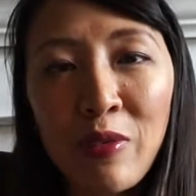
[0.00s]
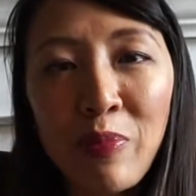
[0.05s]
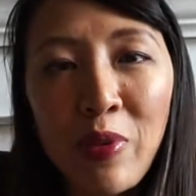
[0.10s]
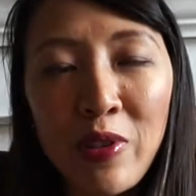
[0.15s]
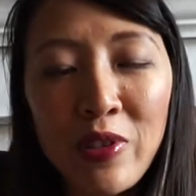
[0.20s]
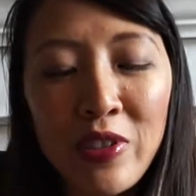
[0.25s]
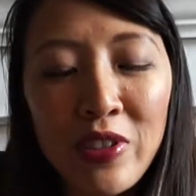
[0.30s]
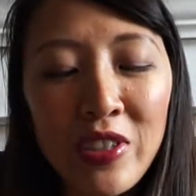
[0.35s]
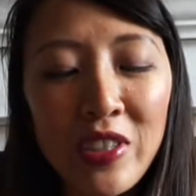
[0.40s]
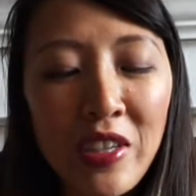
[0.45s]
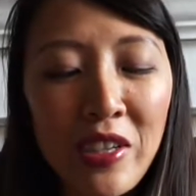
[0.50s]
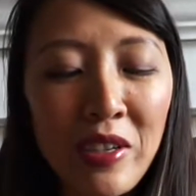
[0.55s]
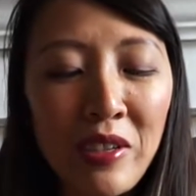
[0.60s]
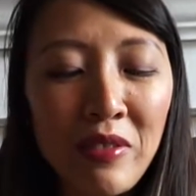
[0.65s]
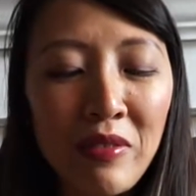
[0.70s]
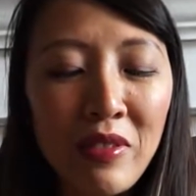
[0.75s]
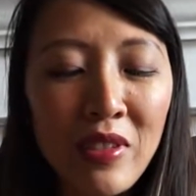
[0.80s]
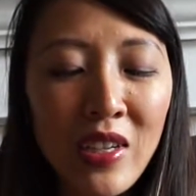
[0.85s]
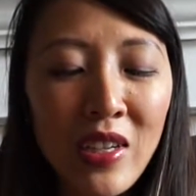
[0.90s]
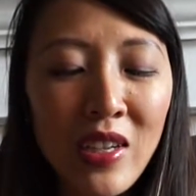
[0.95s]
purchase
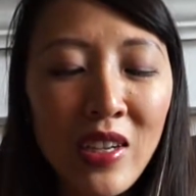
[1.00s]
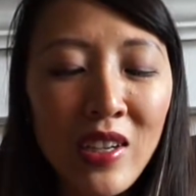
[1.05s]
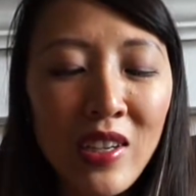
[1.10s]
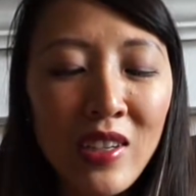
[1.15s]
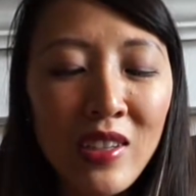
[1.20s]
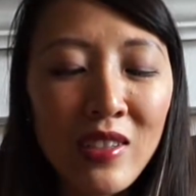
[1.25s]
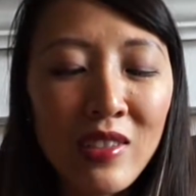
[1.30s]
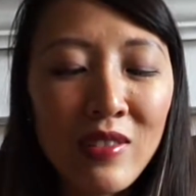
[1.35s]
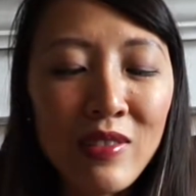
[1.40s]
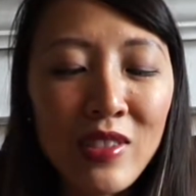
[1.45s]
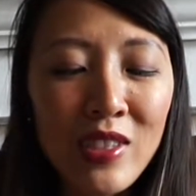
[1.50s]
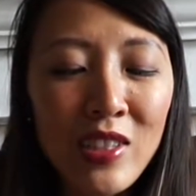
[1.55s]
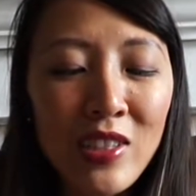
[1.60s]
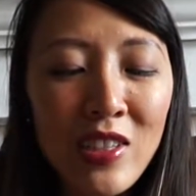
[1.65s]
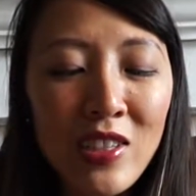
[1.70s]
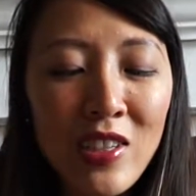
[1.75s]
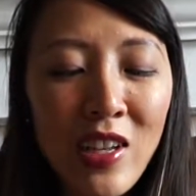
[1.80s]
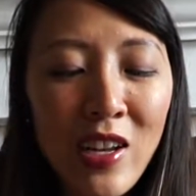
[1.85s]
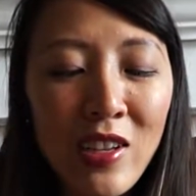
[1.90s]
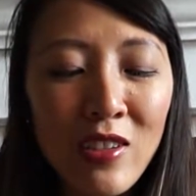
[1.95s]
it
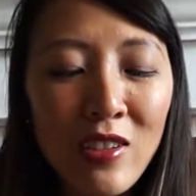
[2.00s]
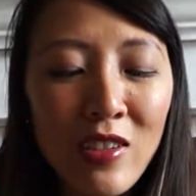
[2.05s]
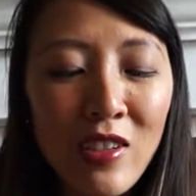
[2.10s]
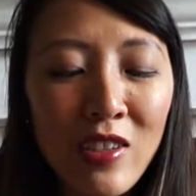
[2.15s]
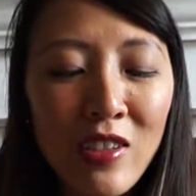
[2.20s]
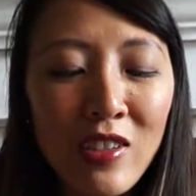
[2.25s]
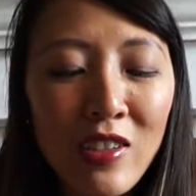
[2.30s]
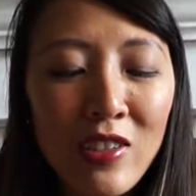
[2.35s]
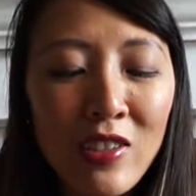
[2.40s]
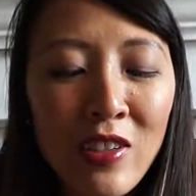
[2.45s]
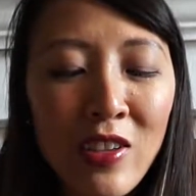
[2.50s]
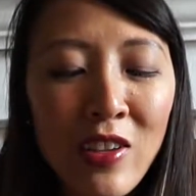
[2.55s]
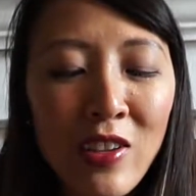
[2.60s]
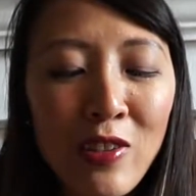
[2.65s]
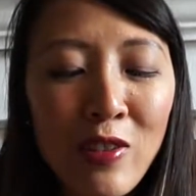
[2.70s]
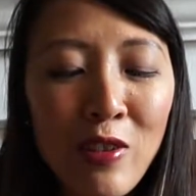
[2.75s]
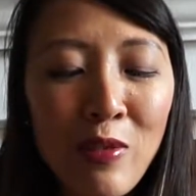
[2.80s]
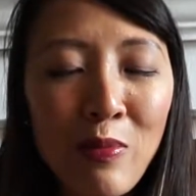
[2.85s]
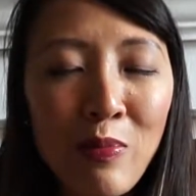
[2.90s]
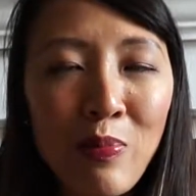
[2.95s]
since it doesn't hit
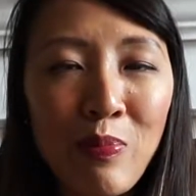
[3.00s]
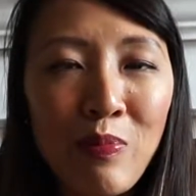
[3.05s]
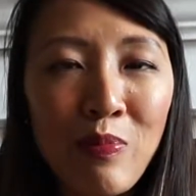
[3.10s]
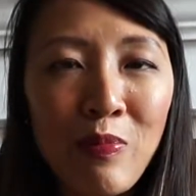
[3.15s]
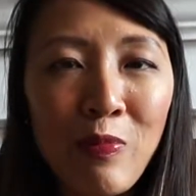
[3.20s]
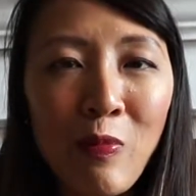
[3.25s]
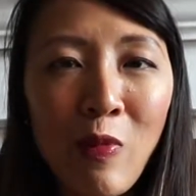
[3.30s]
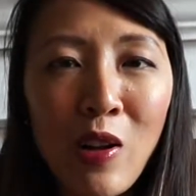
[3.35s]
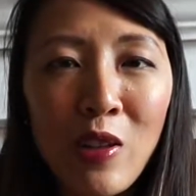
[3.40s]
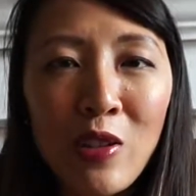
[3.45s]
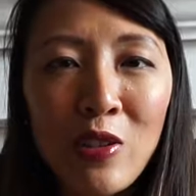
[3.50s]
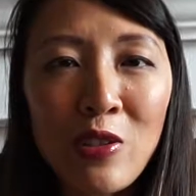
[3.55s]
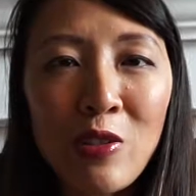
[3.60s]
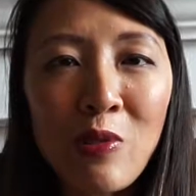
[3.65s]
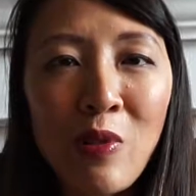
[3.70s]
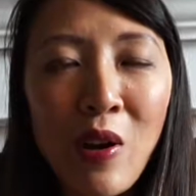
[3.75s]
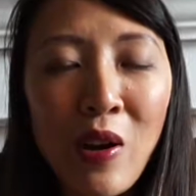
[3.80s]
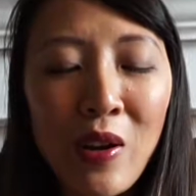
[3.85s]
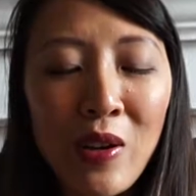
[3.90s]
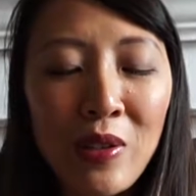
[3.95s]
your wallet
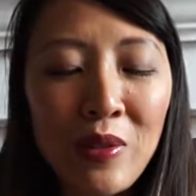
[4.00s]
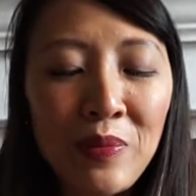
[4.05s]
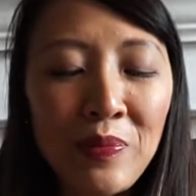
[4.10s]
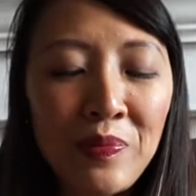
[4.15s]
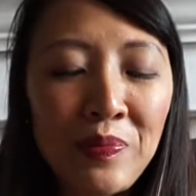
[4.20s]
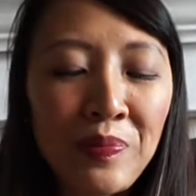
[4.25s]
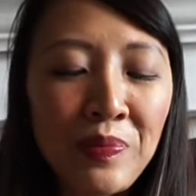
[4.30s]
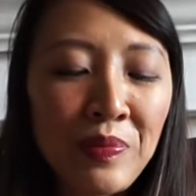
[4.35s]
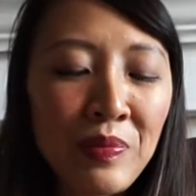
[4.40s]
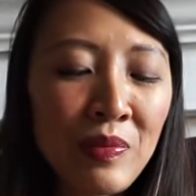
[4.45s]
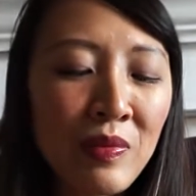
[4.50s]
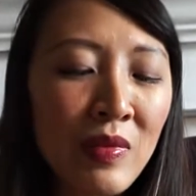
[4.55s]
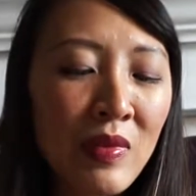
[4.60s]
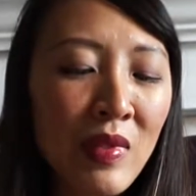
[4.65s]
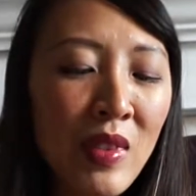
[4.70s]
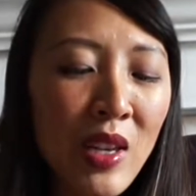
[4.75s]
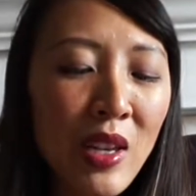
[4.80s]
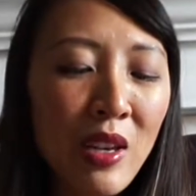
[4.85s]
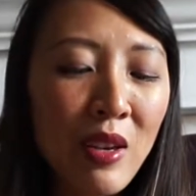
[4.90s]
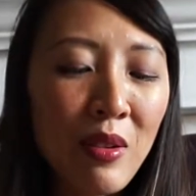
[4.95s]
too hard.
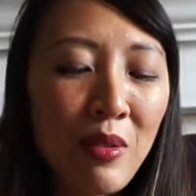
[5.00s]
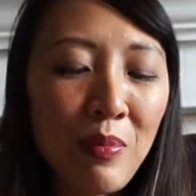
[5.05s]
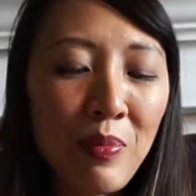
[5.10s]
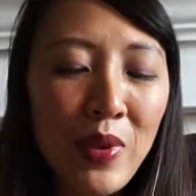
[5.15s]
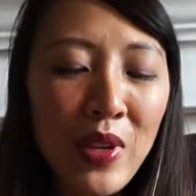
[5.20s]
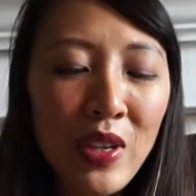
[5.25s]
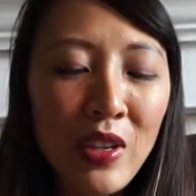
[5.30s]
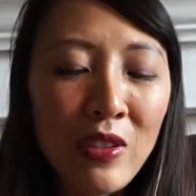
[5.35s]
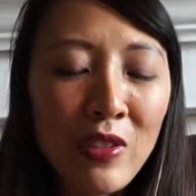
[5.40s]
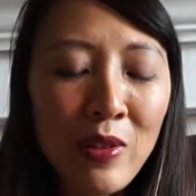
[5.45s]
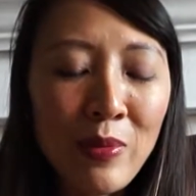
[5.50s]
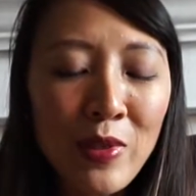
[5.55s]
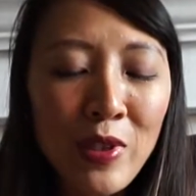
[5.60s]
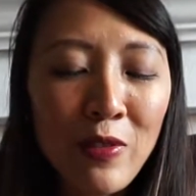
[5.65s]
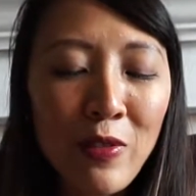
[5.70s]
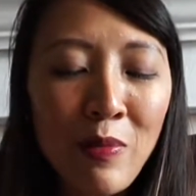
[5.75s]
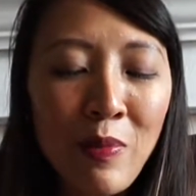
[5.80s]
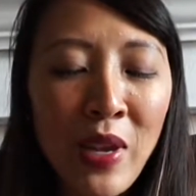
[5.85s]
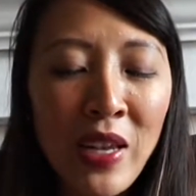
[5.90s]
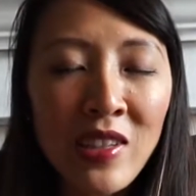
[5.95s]
But in terms
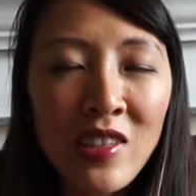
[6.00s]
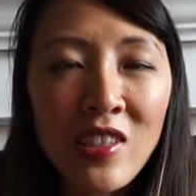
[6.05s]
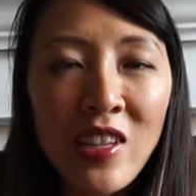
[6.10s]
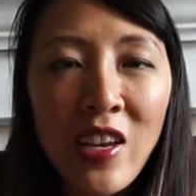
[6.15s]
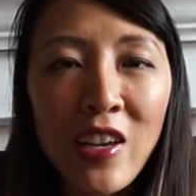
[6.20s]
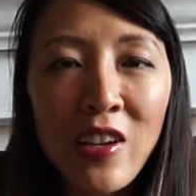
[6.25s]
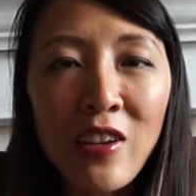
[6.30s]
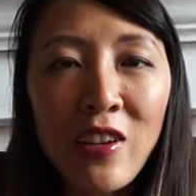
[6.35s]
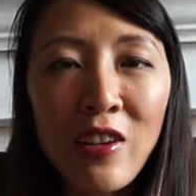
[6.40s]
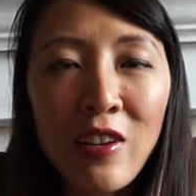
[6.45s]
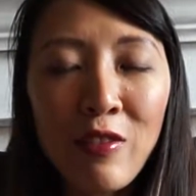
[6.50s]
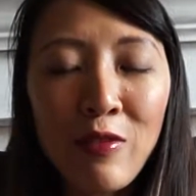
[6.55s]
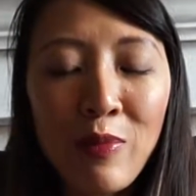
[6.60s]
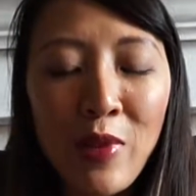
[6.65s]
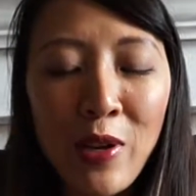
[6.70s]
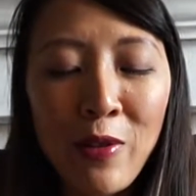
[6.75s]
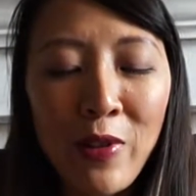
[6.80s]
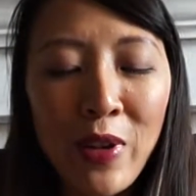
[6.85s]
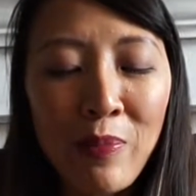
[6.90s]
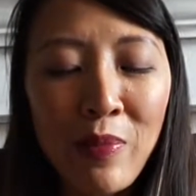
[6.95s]
of a mainstay of
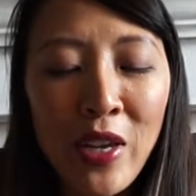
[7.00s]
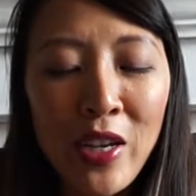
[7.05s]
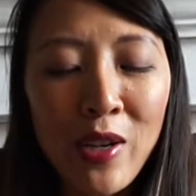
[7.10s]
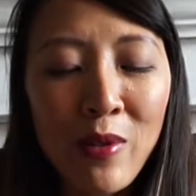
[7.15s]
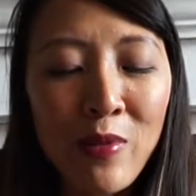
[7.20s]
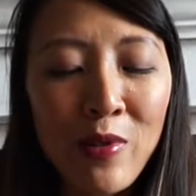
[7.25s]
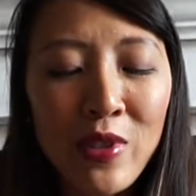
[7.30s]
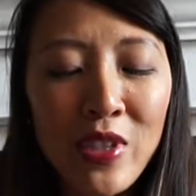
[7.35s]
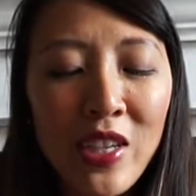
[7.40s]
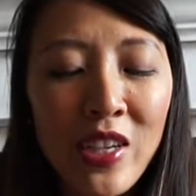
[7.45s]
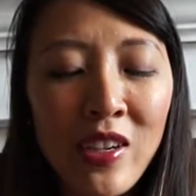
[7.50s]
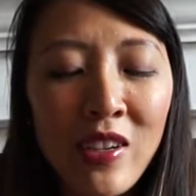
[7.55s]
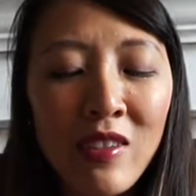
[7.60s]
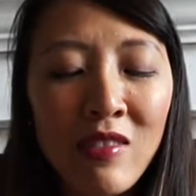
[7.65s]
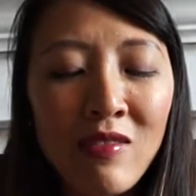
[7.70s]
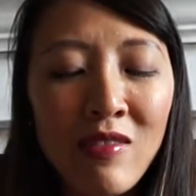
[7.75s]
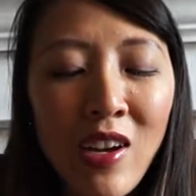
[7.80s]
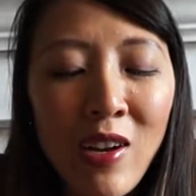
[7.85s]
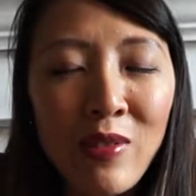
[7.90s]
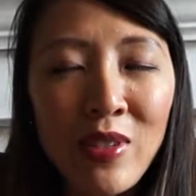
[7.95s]
my makeup
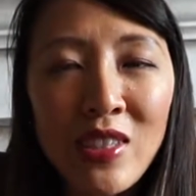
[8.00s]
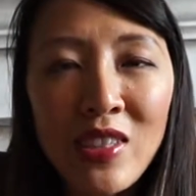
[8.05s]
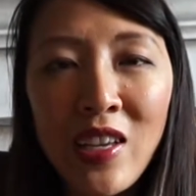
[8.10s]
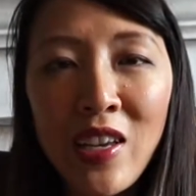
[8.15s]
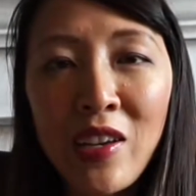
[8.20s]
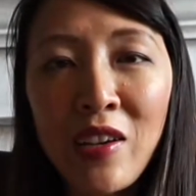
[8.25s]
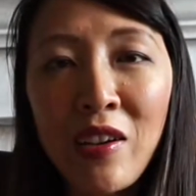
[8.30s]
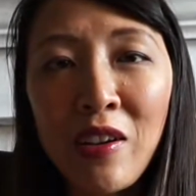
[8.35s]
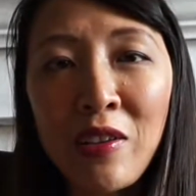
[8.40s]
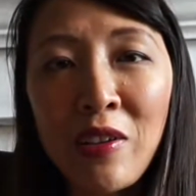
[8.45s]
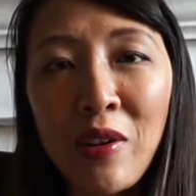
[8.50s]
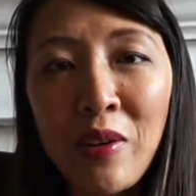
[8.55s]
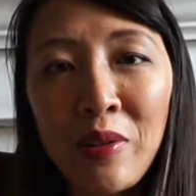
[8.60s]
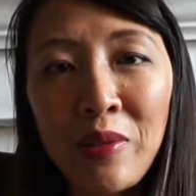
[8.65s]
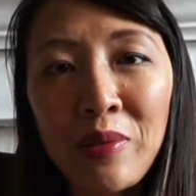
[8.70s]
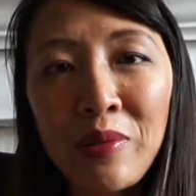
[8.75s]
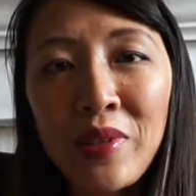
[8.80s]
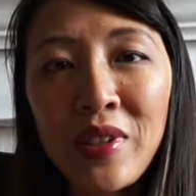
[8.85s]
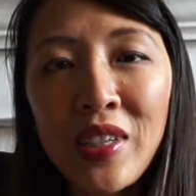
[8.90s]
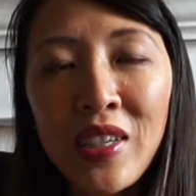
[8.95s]
routine, I would say a
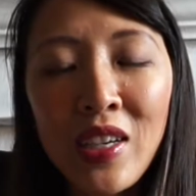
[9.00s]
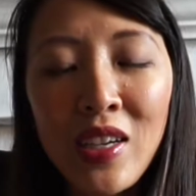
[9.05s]
no.